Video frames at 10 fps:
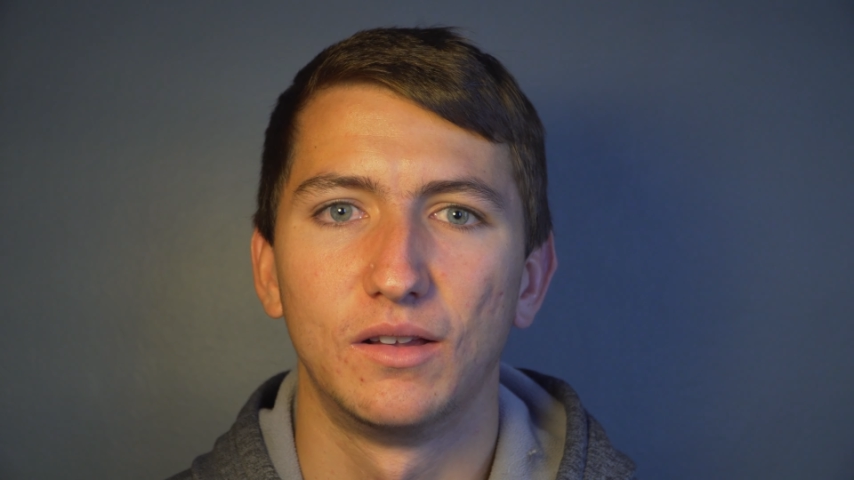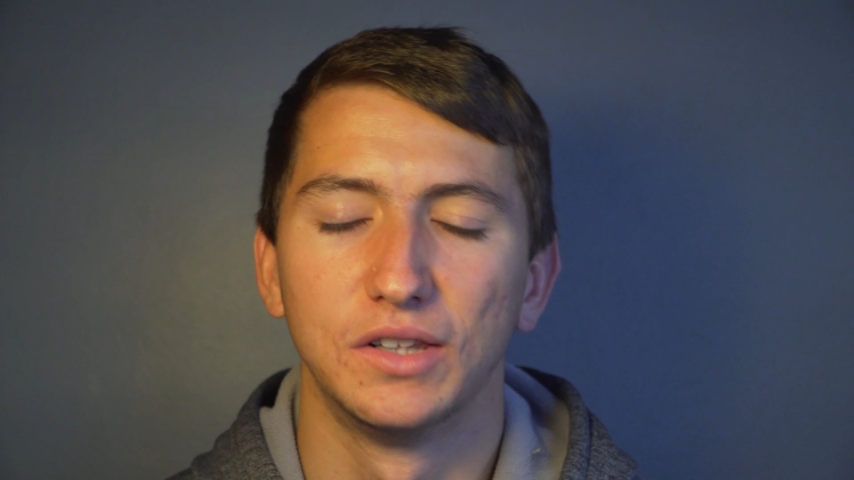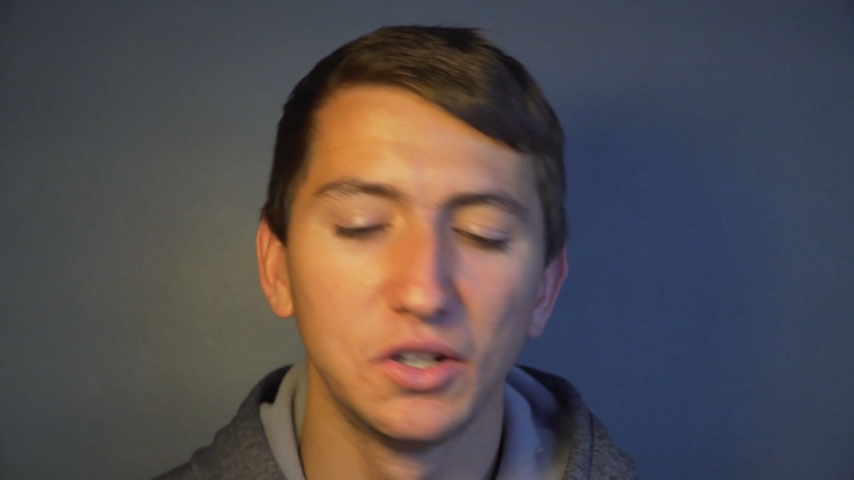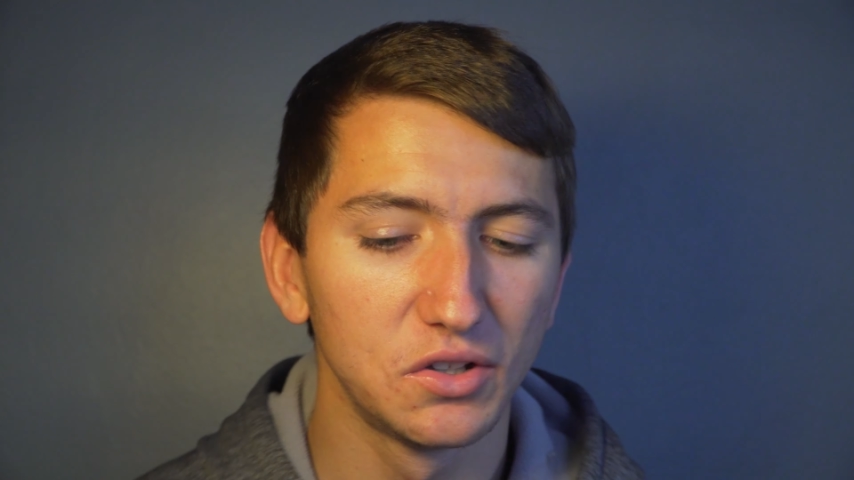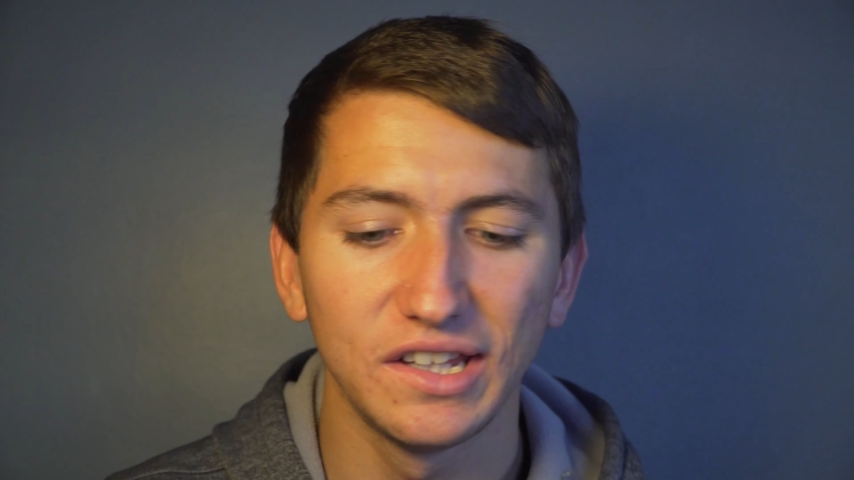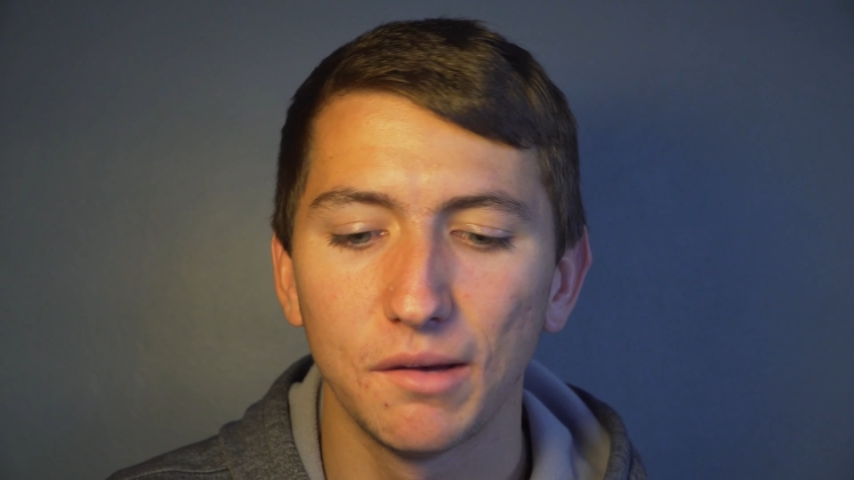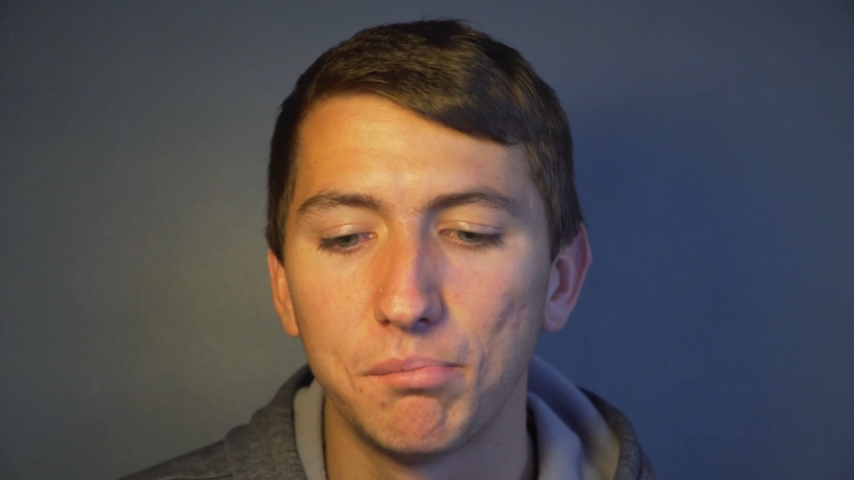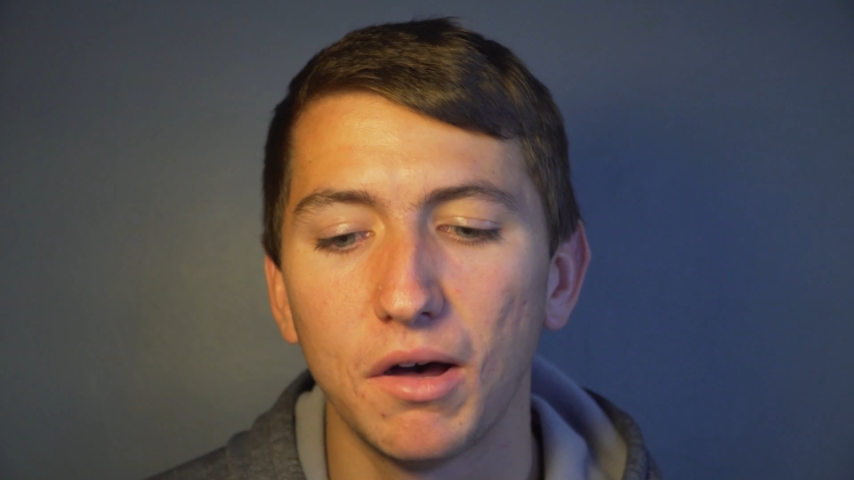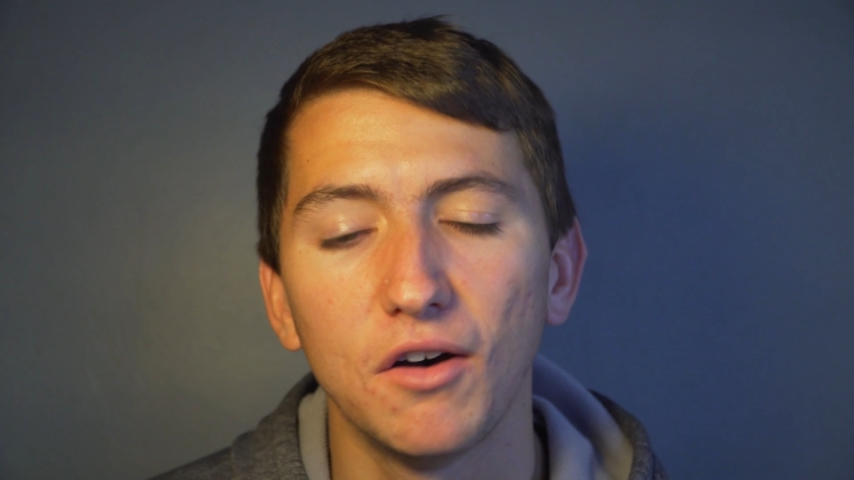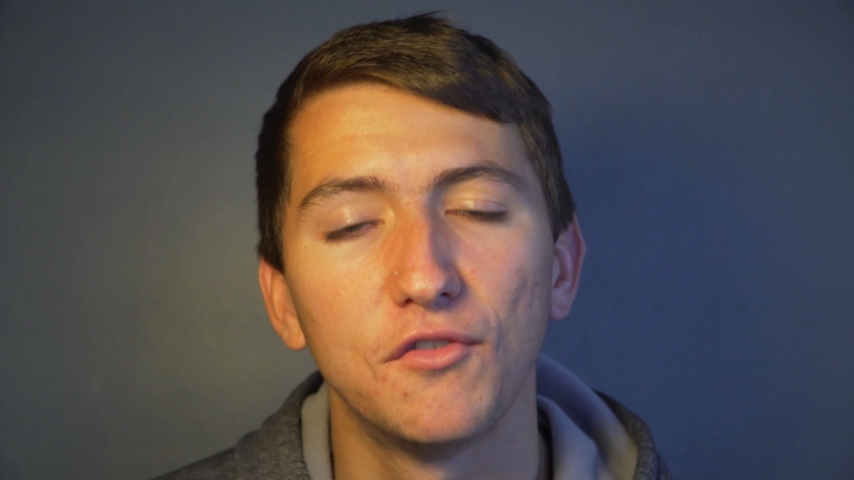Literally
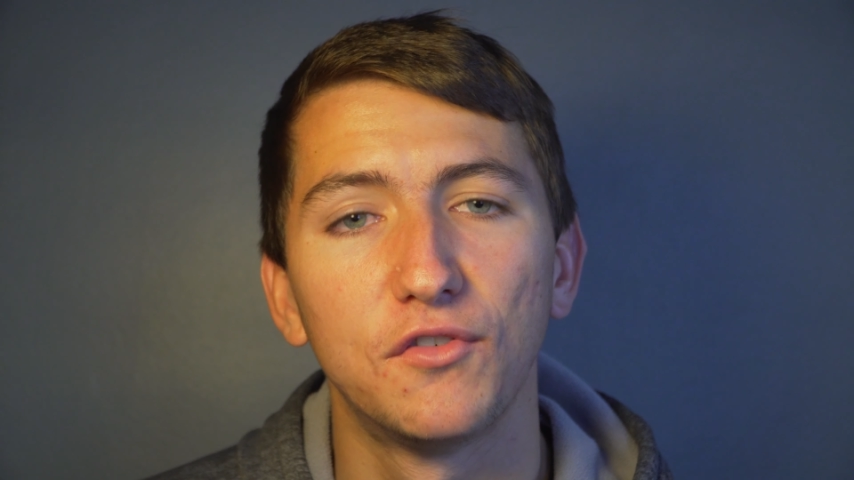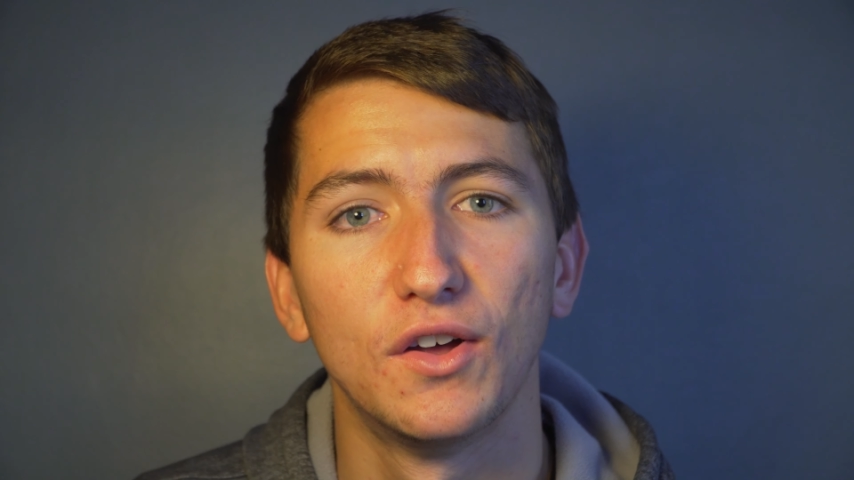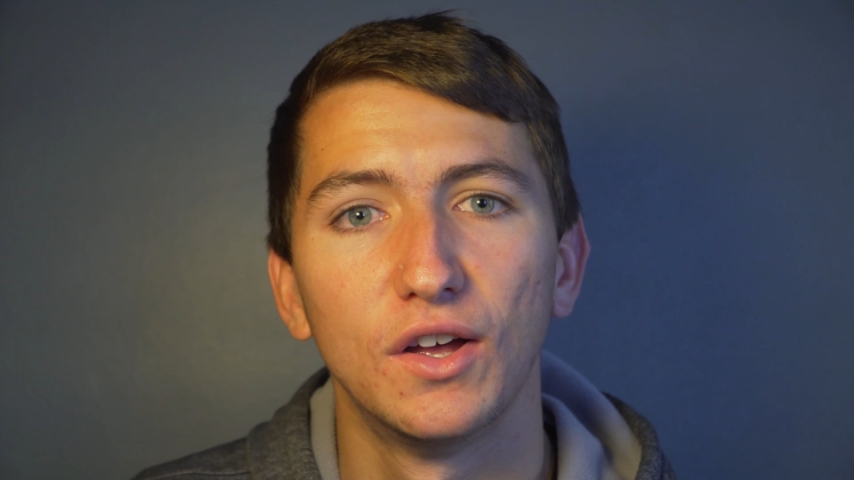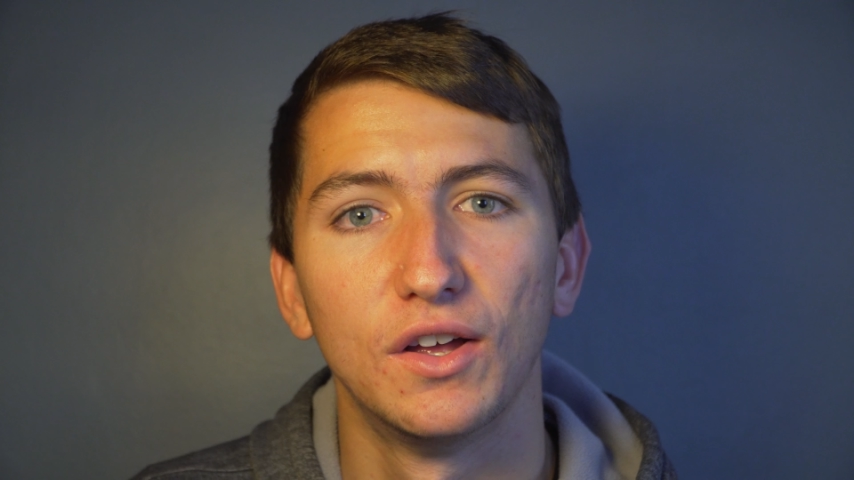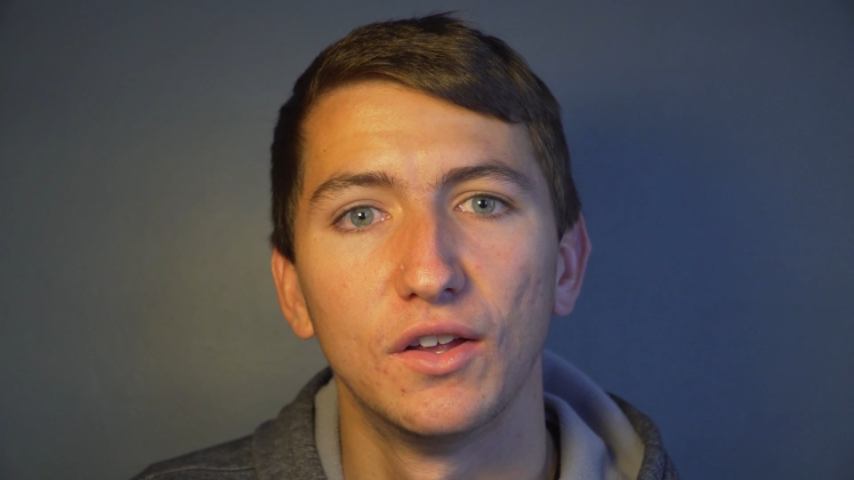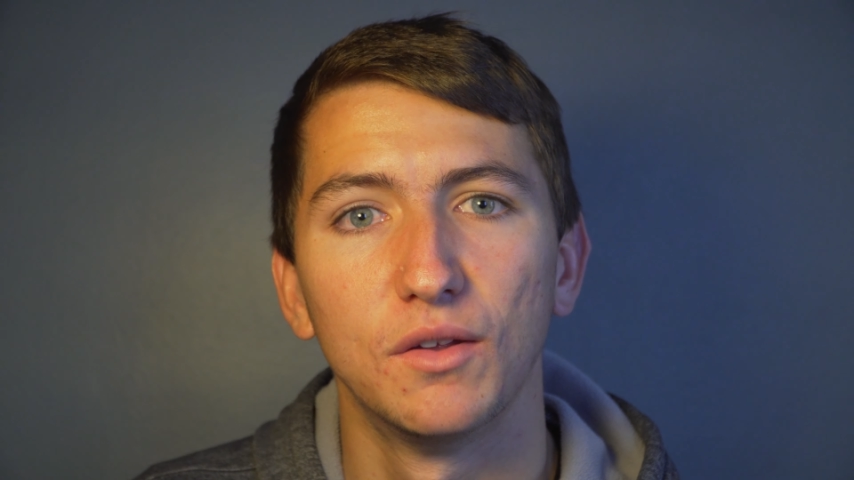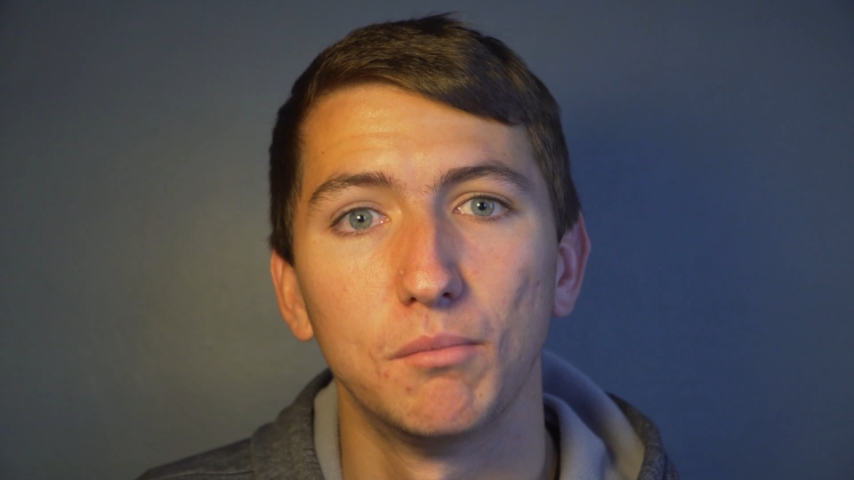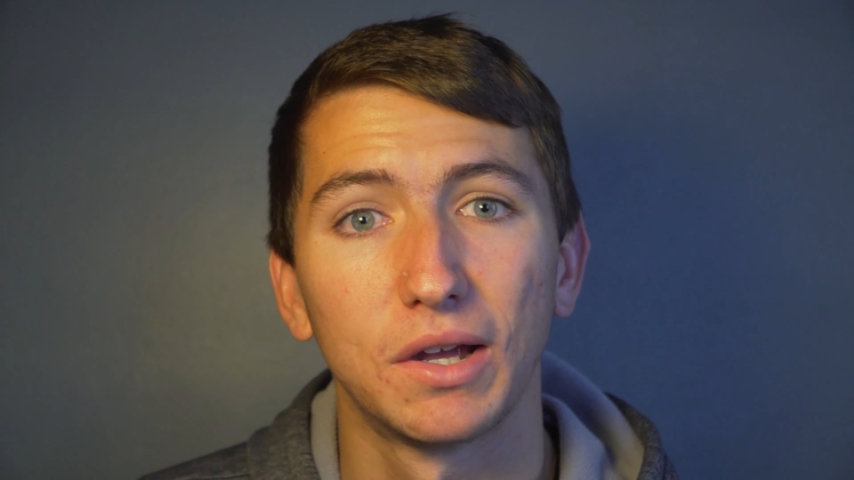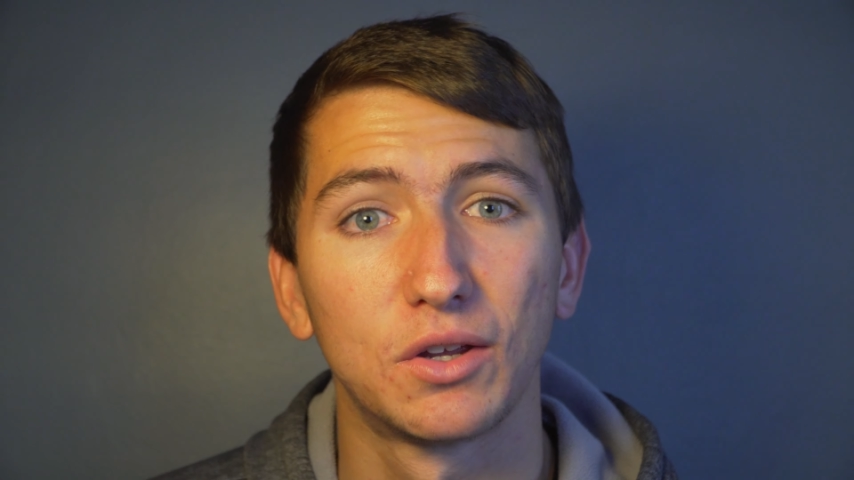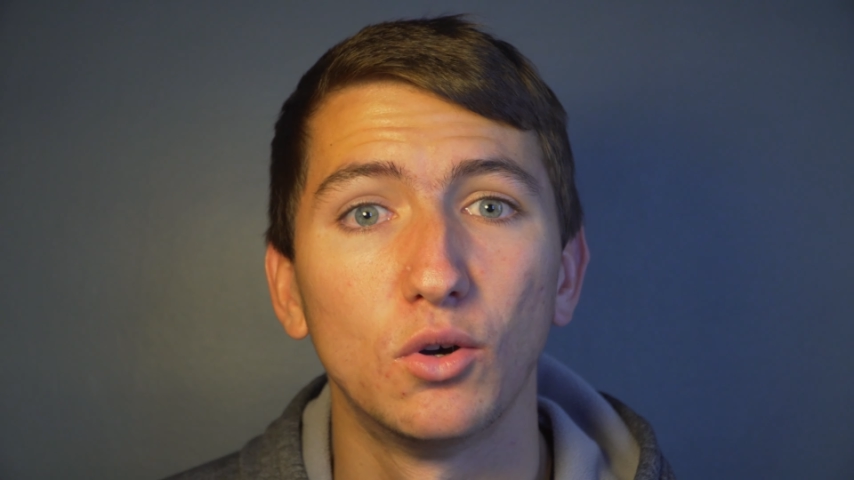above my